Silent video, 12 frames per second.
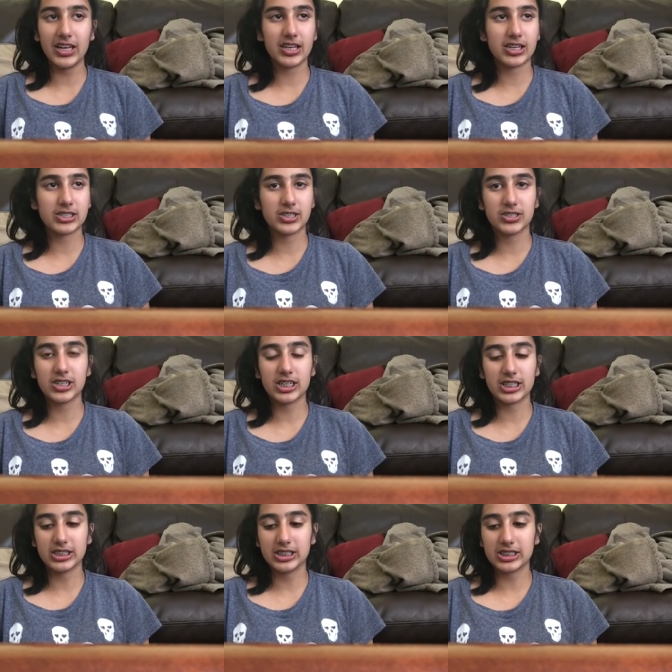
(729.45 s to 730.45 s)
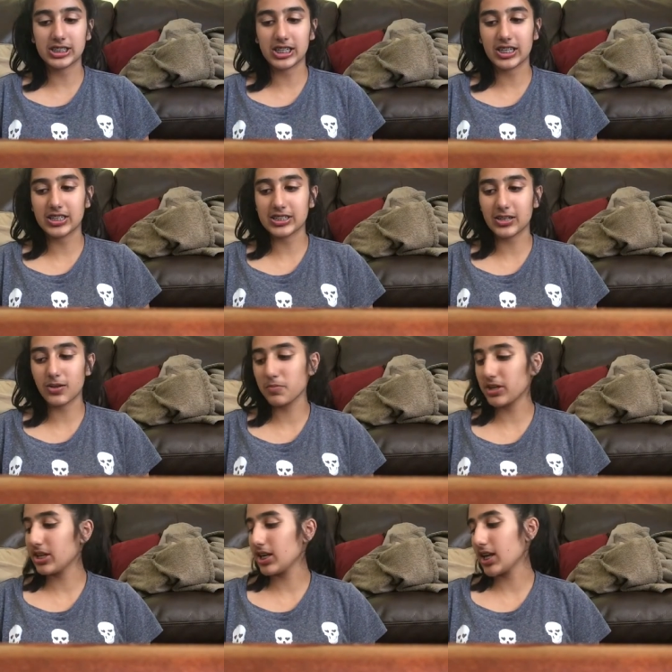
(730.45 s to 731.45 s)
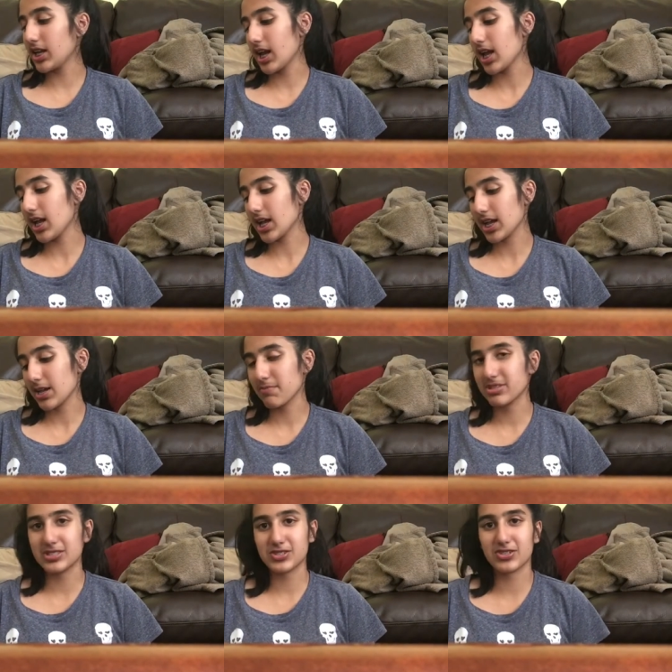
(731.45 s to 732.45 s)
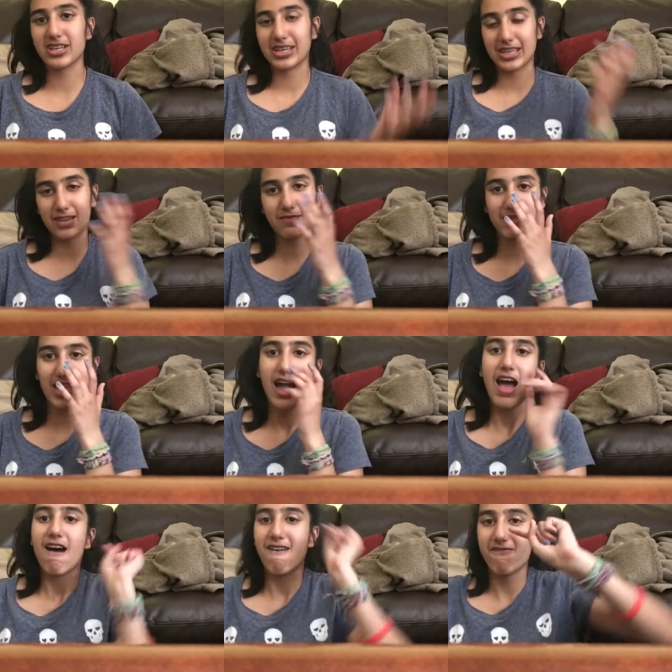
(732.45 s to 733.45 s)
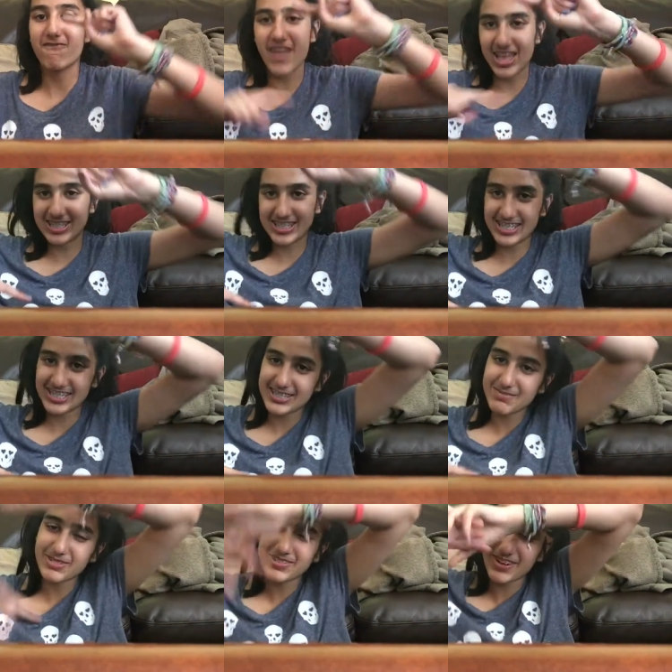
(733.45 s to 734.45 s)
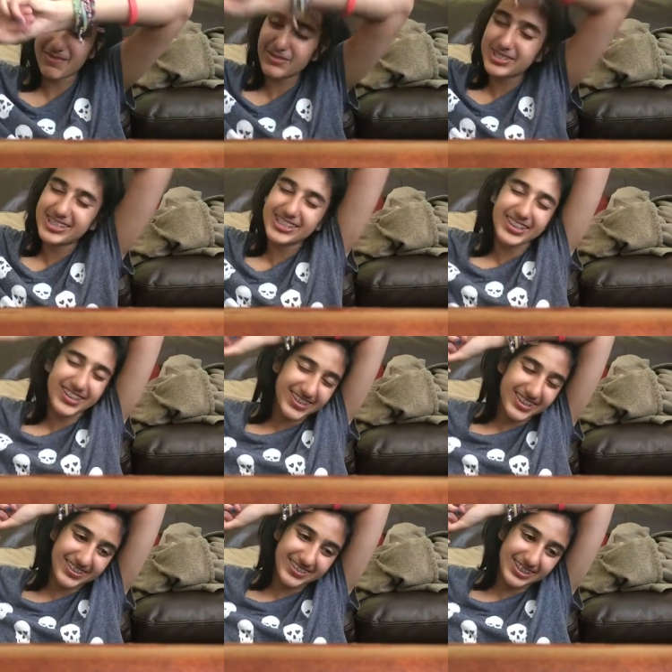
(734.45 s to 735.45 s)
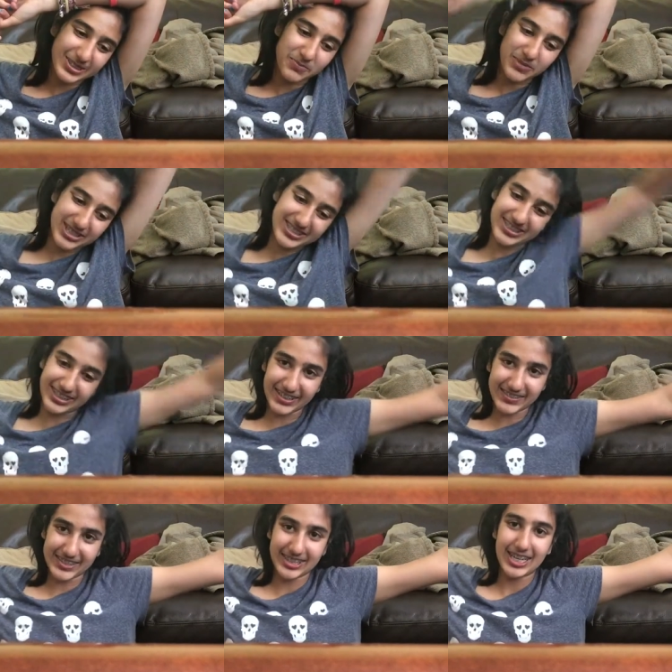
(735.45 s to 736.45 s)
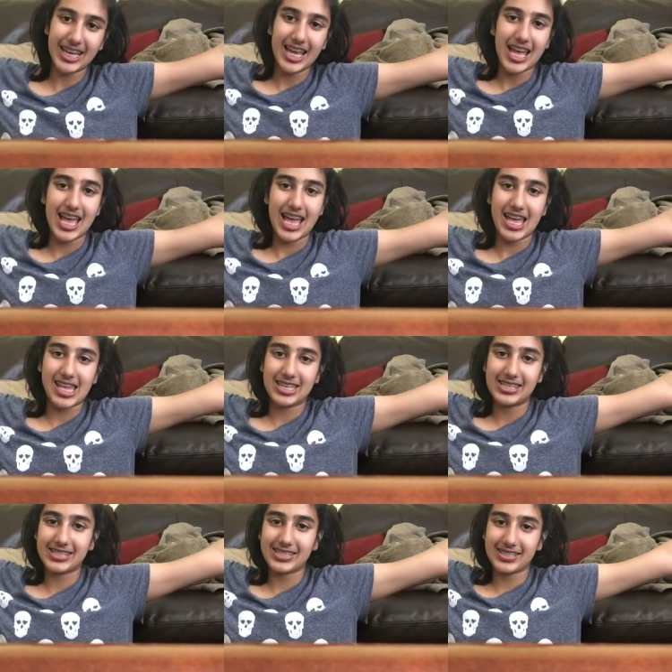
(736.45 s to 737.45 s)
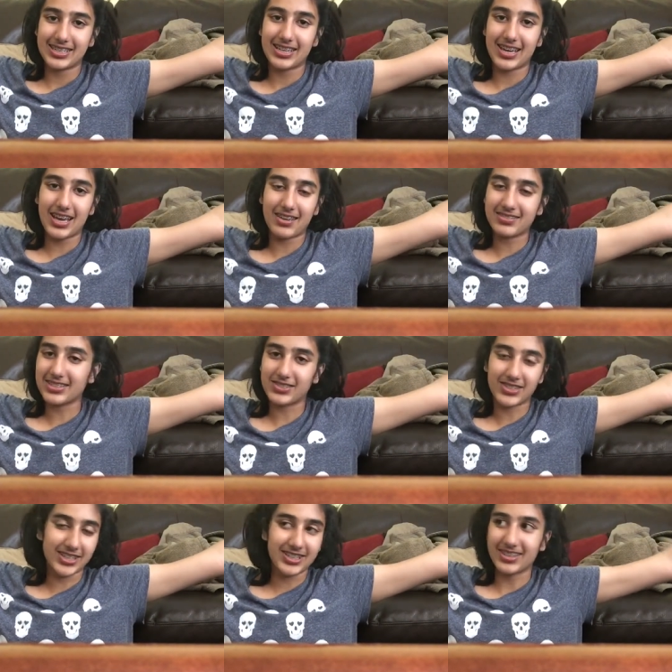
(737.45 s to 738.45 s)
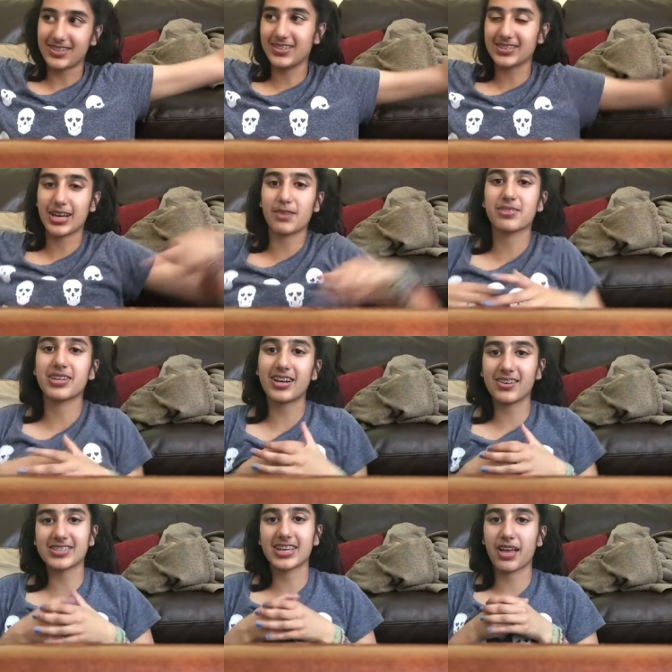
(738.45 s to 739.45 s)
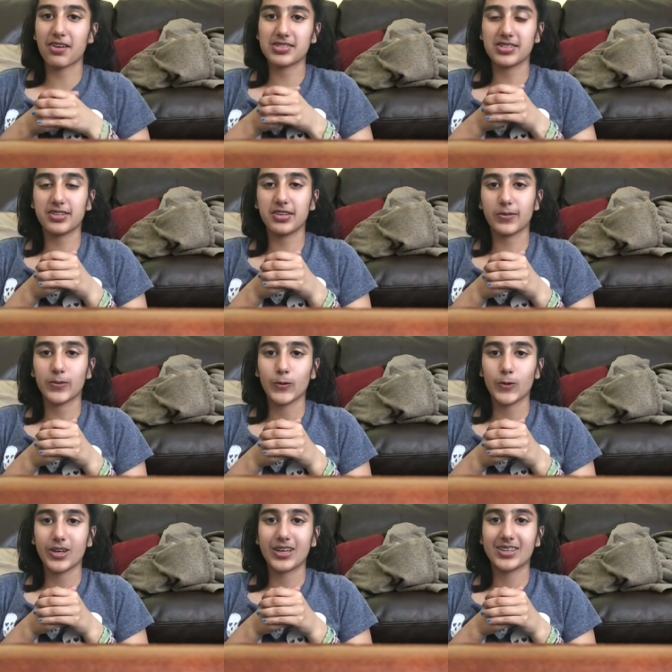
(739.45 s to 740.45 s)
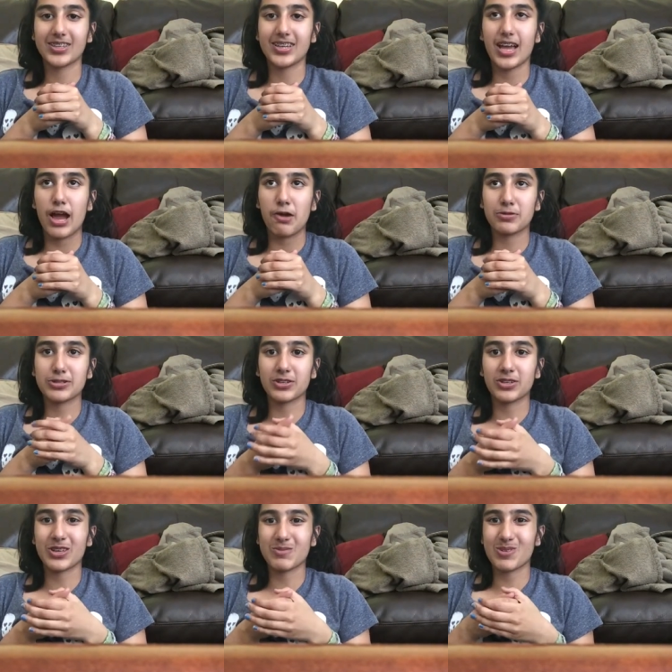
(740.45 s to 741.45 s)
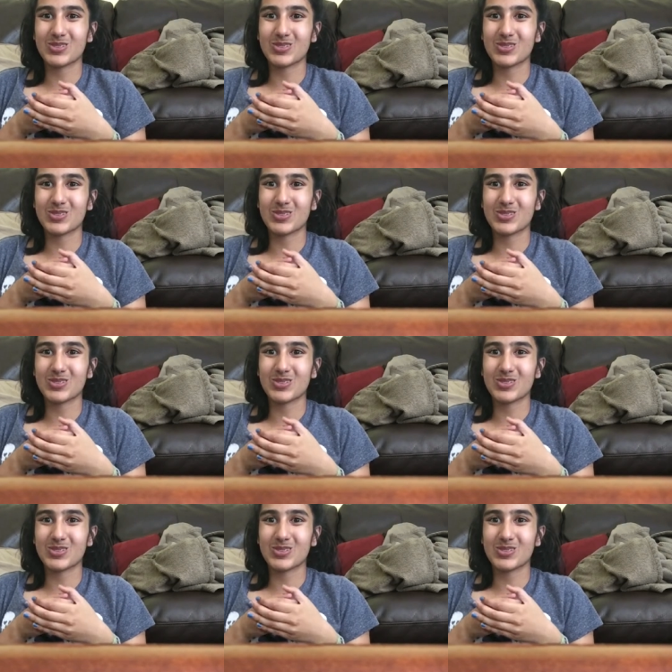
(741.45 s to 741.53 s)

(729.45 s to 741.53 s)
And I turned around and looked, and I was like, oh my god, hi. And my sister was like, standing there. A venti s'more frappuccino, and it was like the best thing ever. And when she's drinking, I was like drinking the whole time, and then I was like, I was sitting there like, and then I wish I looked at me.